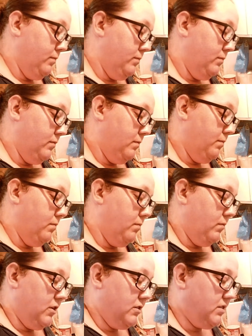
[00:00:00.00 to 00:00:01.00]

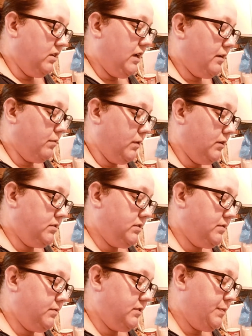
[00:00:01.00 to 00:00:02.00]
There's a lot of rose
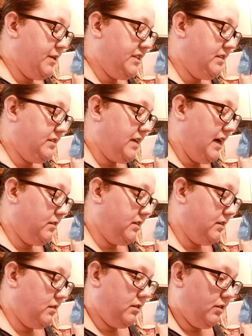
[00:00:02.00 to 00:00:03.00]
species out
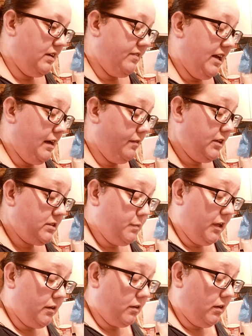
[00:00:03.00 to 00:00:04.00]
there that don't even have any
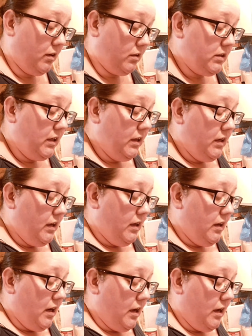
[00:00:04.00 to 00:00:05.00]
smell at all.
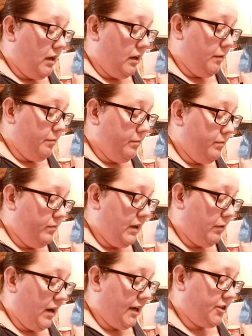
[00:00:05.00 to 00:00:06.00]

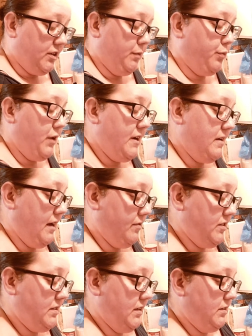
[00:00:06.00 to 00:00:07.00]
They were actually bred to
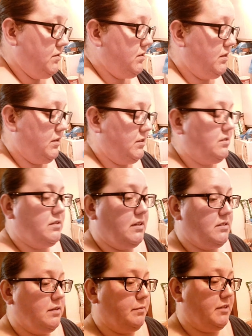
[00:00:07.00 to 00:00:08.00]
have a scent. It's
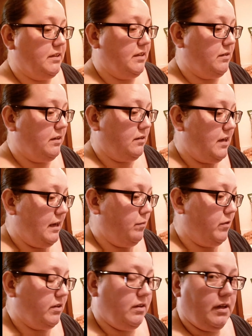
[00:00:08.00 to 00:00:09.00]
not something that
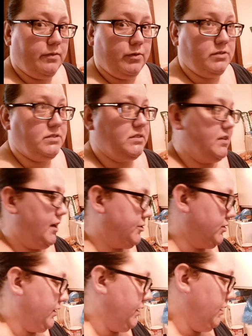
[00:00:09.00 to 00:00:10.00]
came with a lot of roses
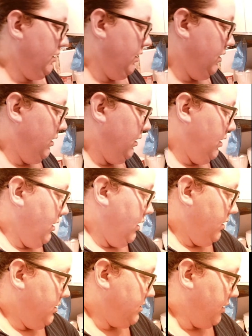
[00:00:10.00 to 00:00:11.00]
naturally.
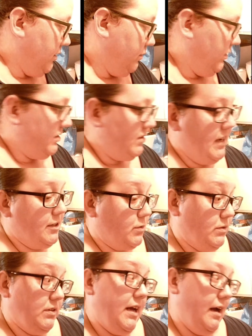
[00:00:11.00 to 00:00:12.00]
So, well, it's
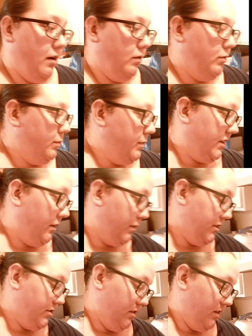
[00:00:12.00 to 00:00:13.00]
natural now, but the
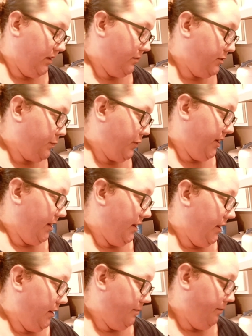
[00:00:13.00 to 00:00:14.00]
original thing was breeding
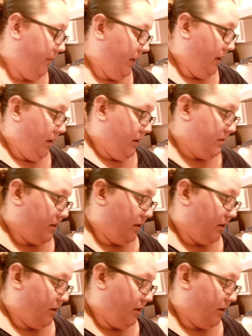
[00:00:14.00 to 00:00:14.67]
it in. So